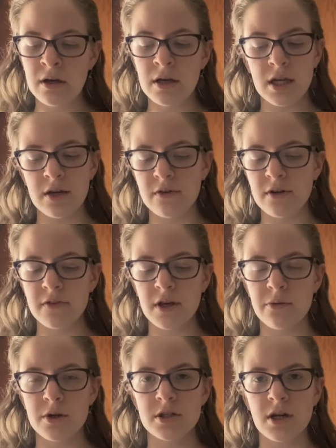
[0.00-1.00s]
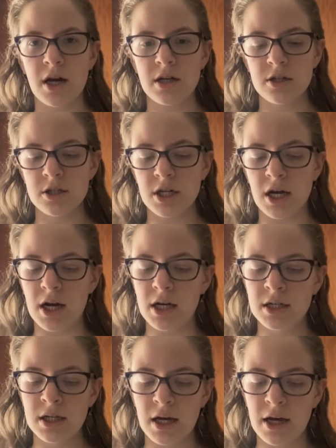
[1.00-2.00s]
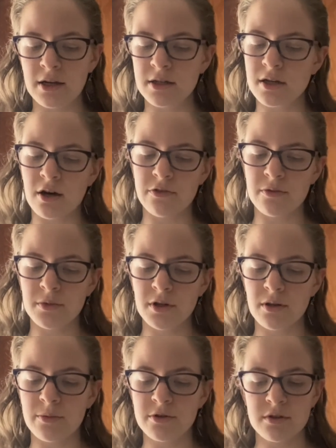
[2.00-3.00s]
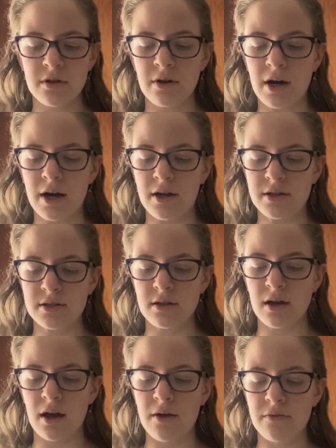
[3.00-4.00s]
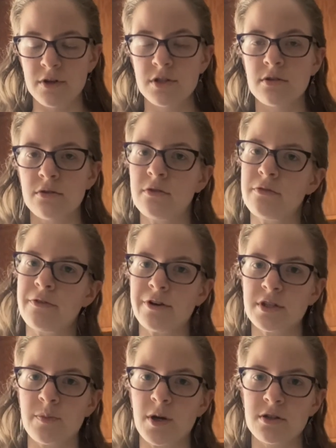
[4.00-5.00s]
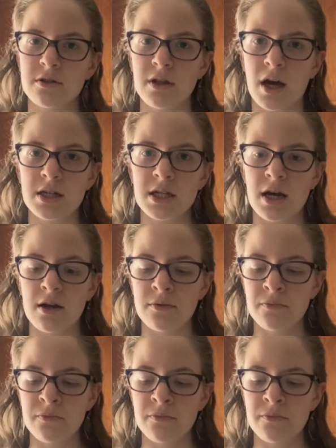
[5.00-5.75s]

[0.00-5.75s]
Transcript: Even if they were shy to share, I could tell from the glimmers in their eyes that every student felt special that day.